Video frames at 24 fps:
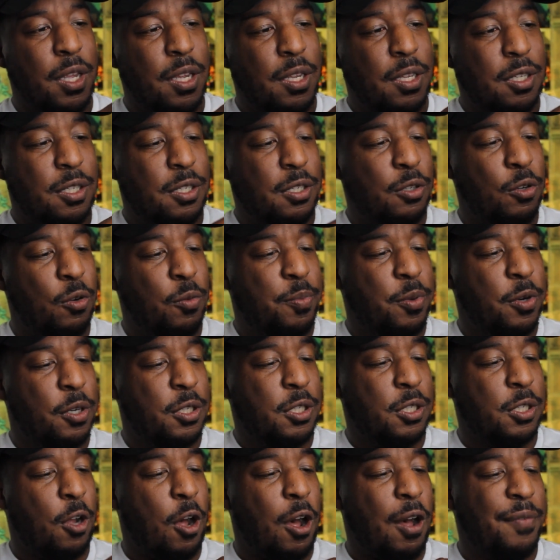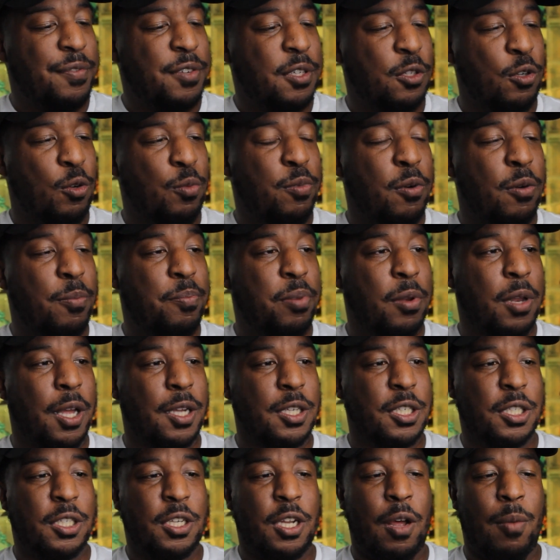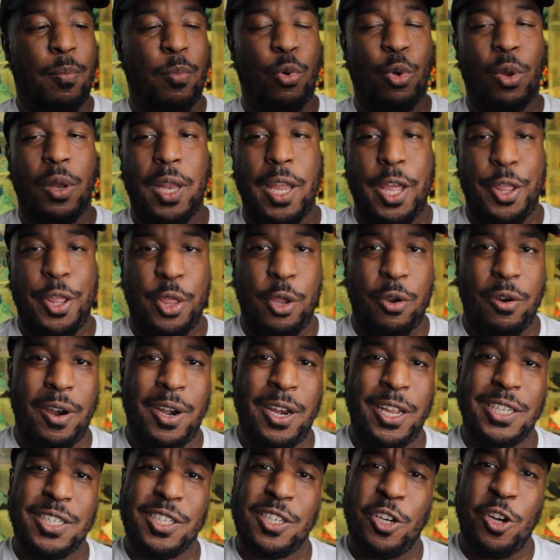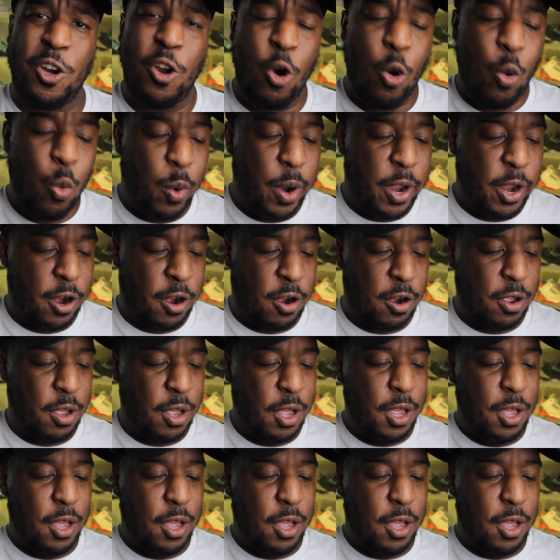super soft, super plush tumbled leather. And it's nowhere